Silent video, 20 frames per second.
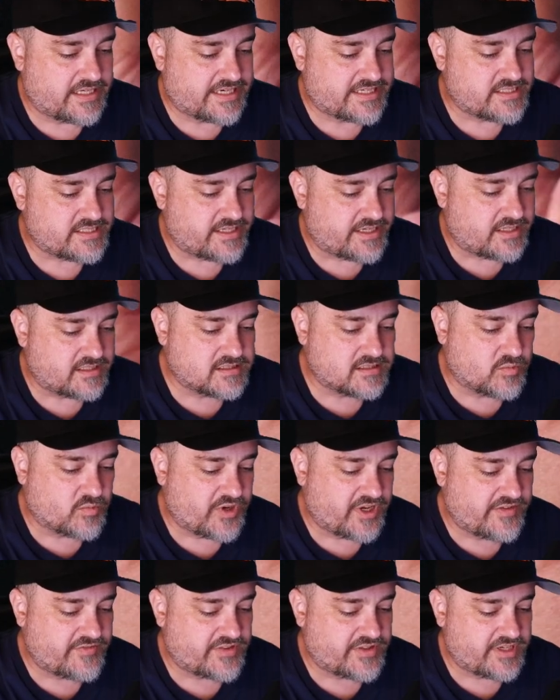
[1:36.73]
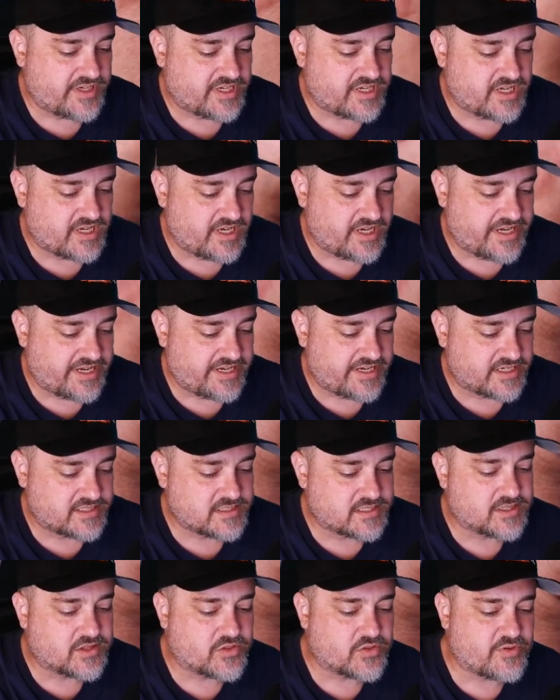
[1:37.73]
I said, it's the WAVLINK
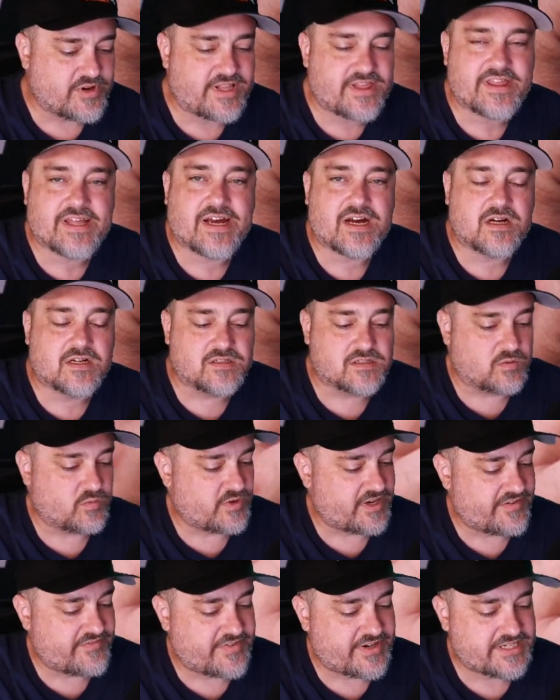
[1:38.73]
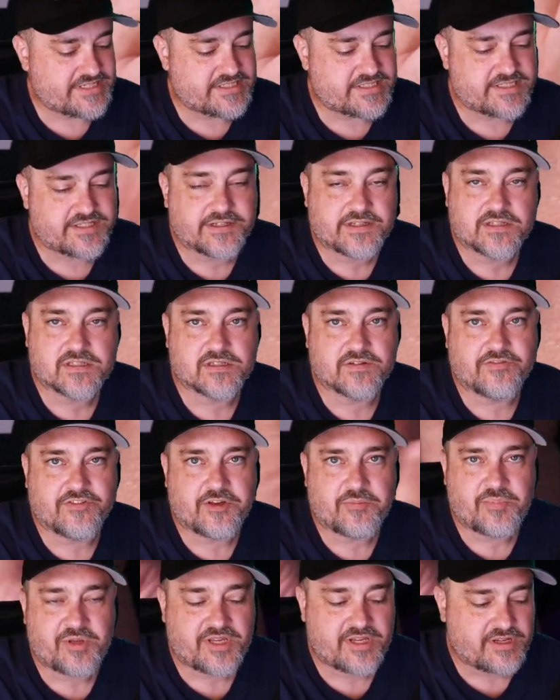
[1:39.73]
AX3000 Wi-Fi 6
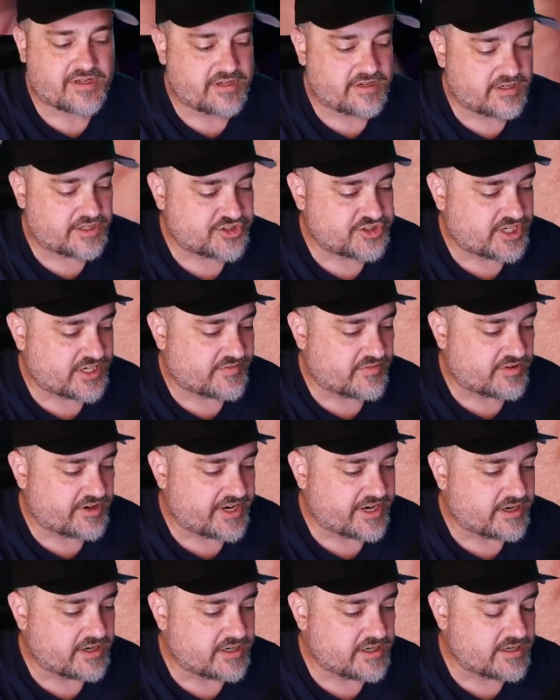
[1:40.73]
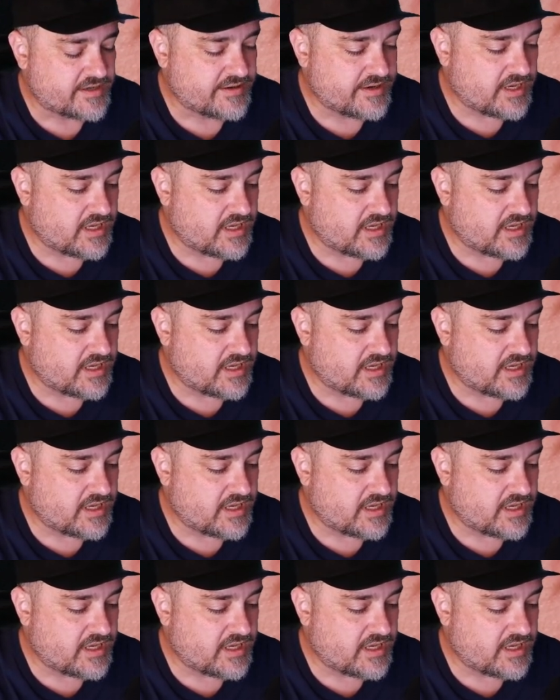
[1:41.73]
VPN travel router.